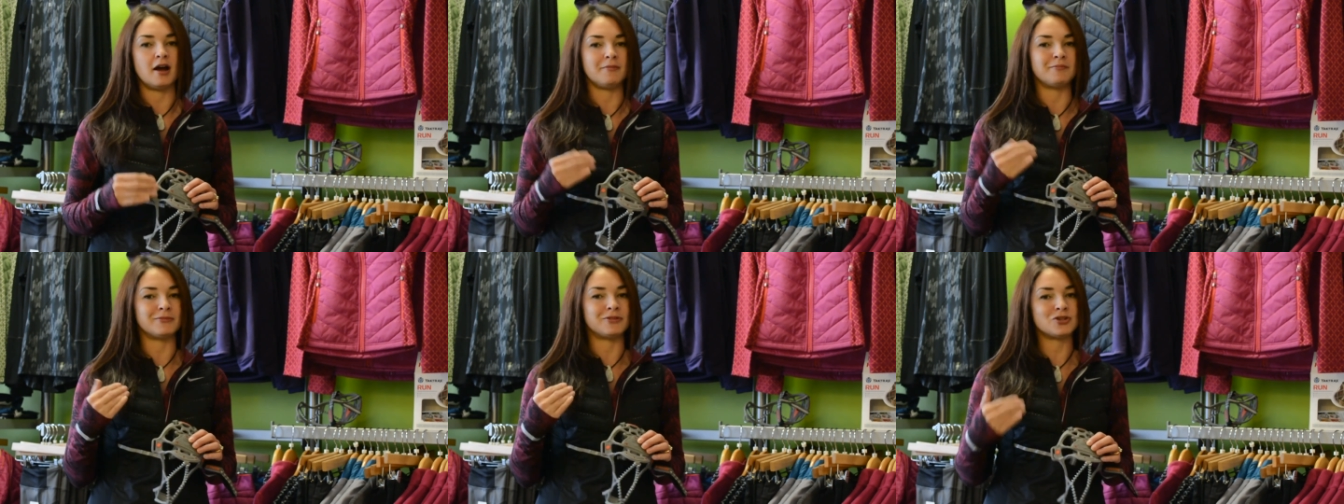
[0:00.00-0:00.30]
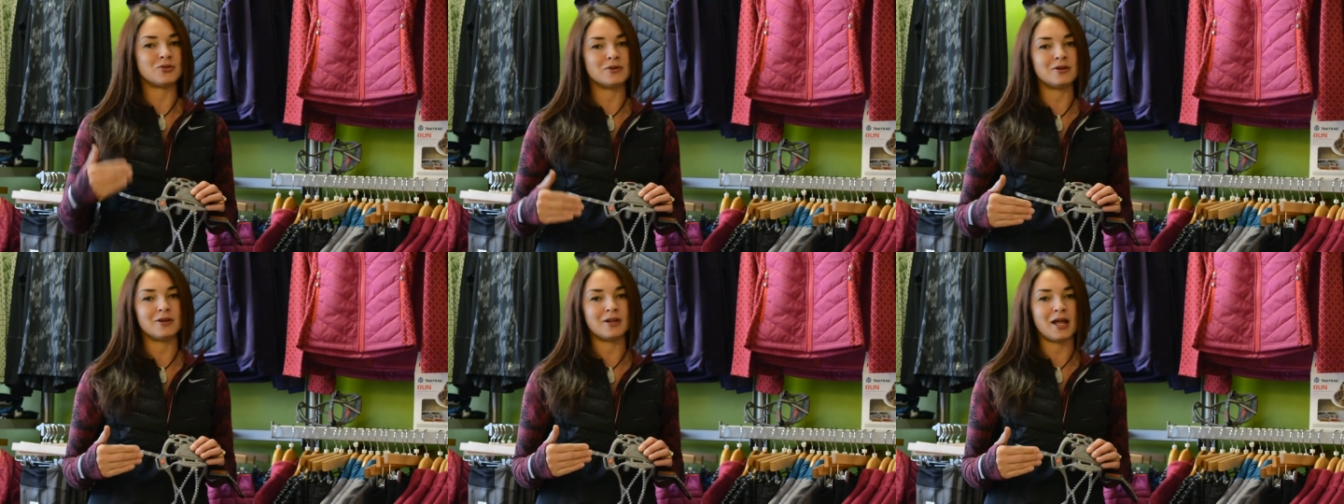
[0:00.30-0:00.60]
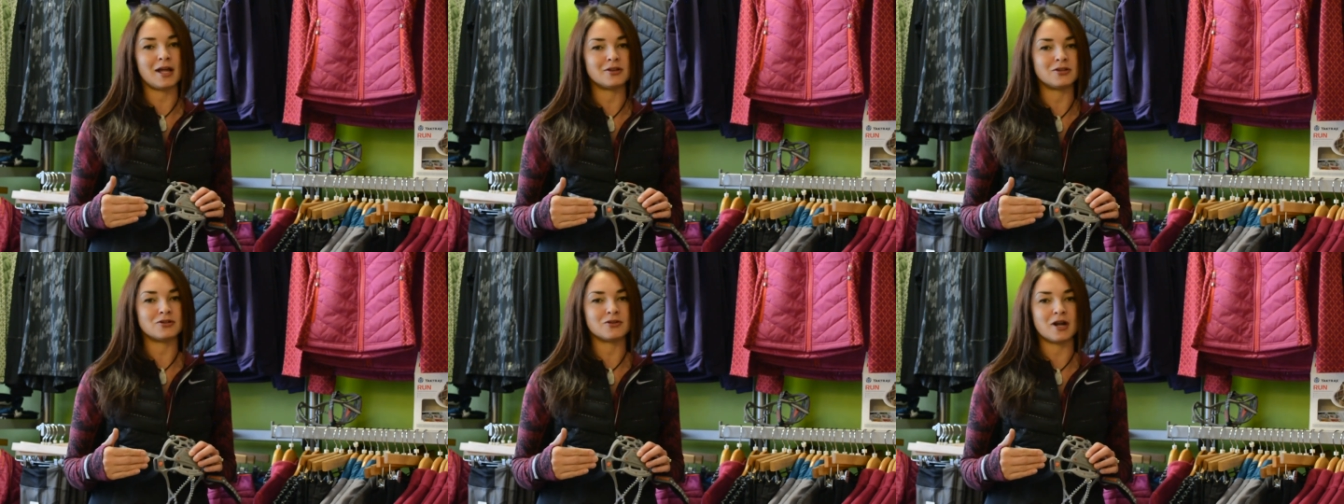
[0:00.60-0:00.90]
shorten
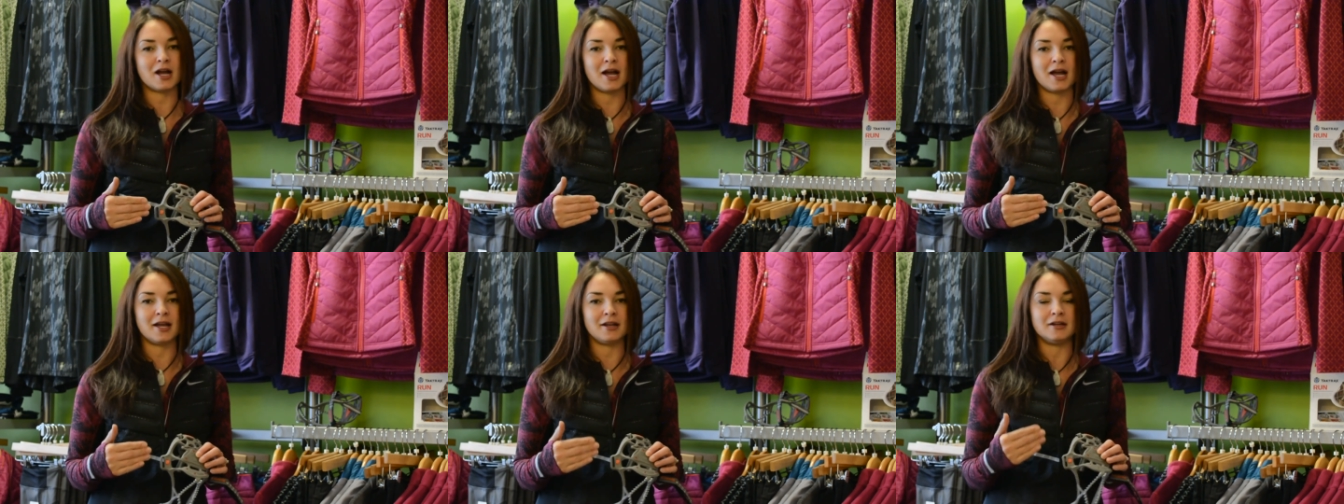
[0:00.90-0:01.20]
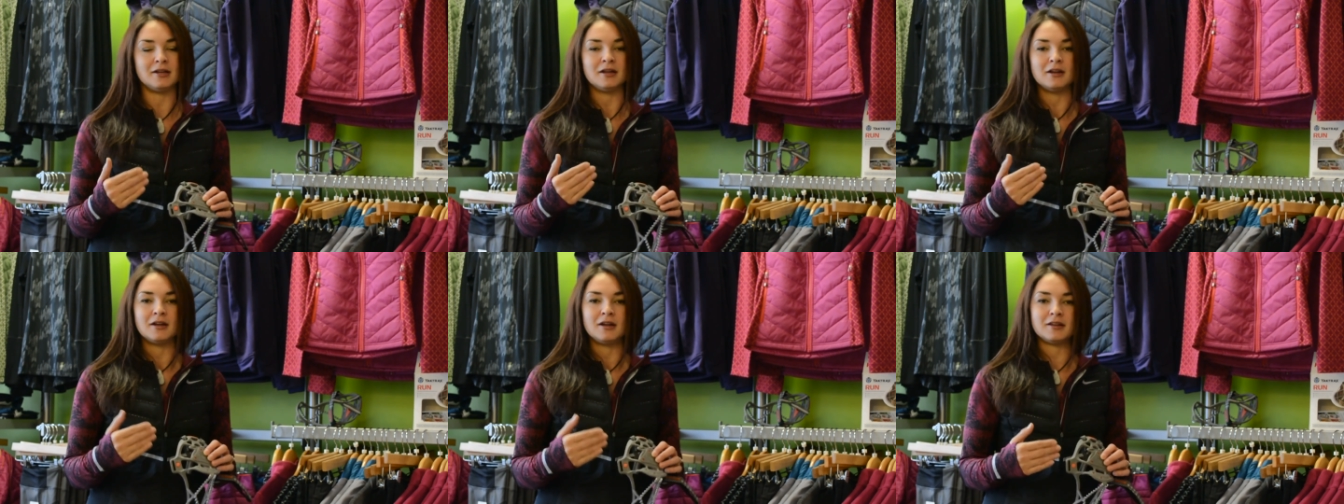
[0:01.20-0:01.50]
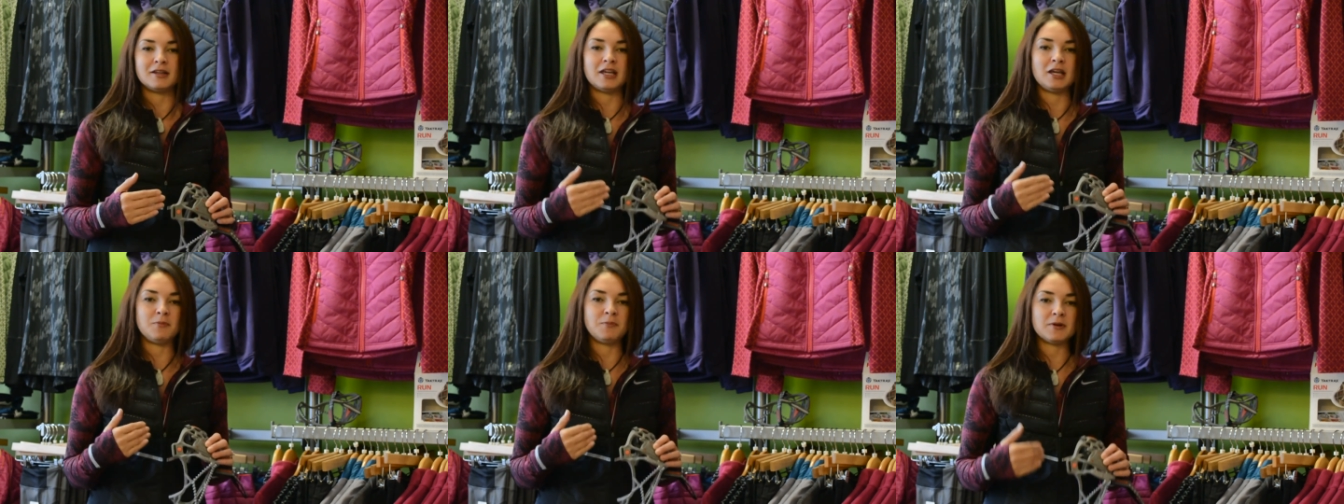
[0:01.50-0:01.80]
that stride,
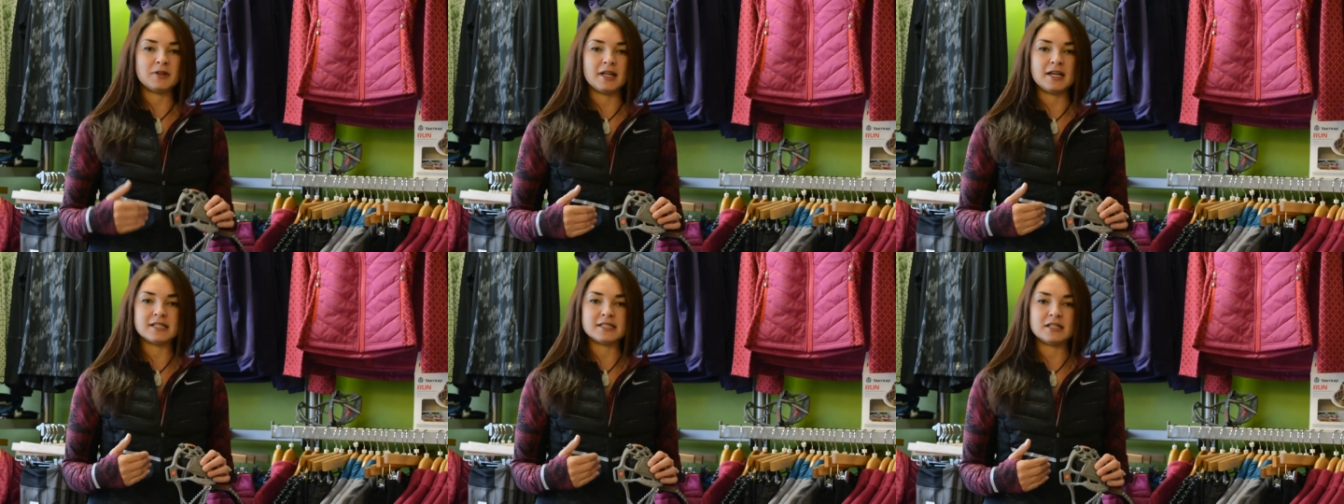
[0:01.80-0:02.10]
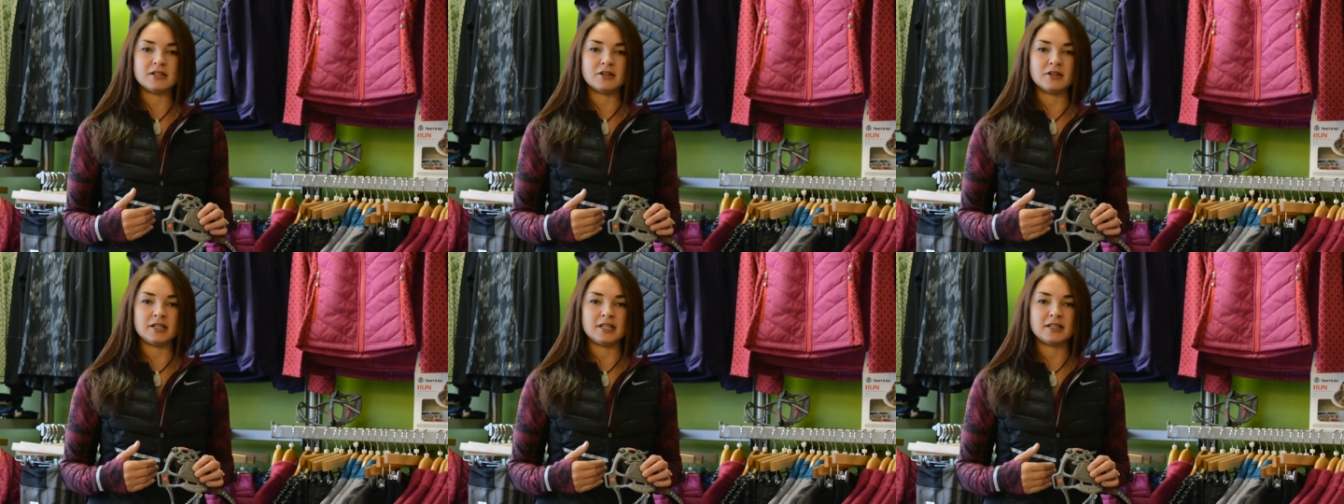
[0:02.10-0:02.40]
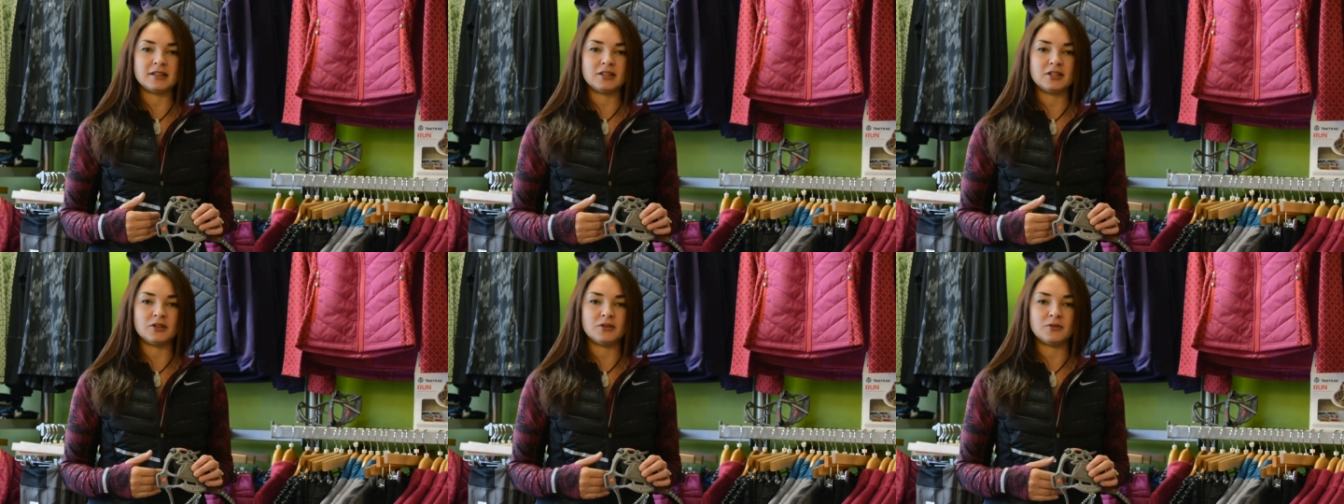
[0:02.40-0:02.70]
keep your legs
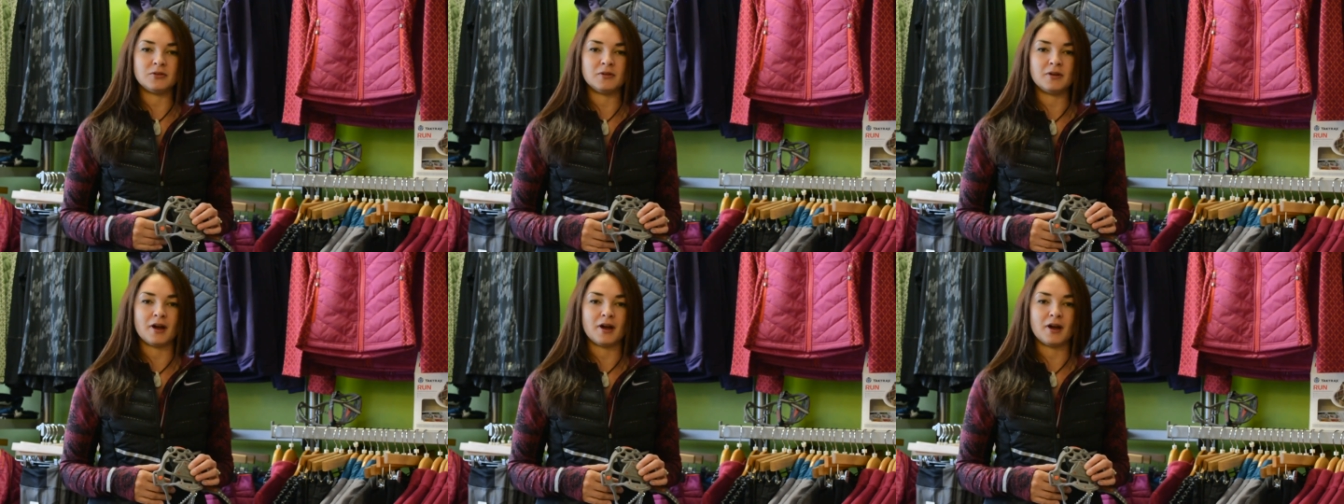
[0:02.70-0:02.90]
underneath you.